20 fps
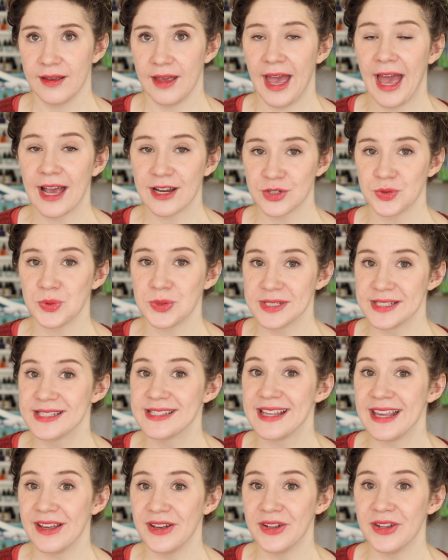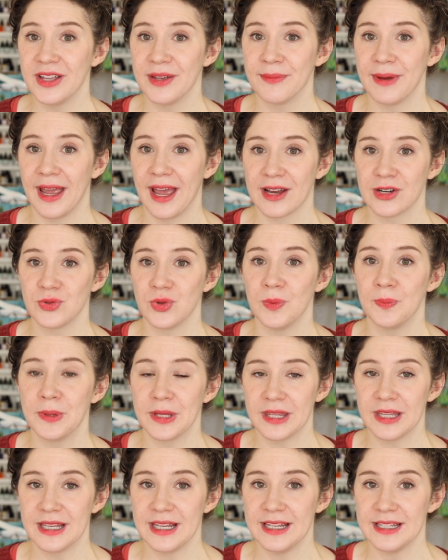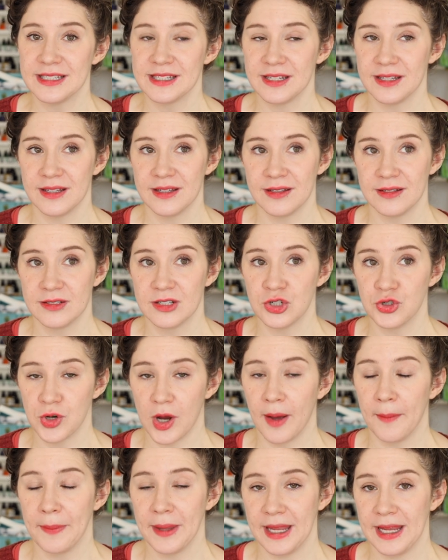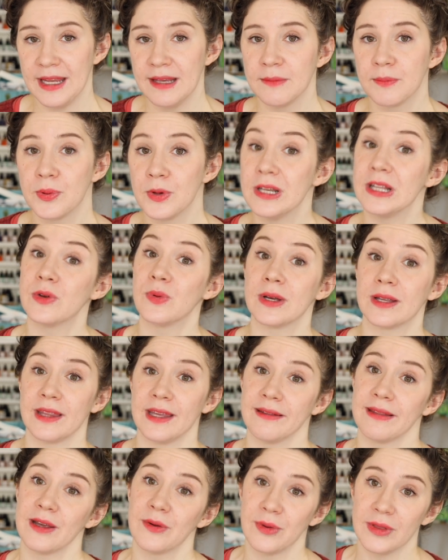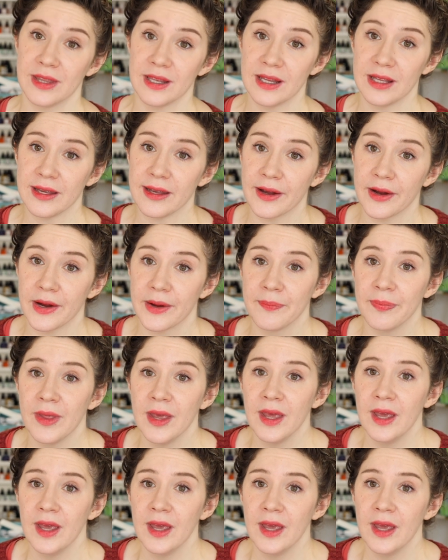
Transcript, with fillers: actual skill and my actual ability to, to draw and paint pretty quickly, like within a year.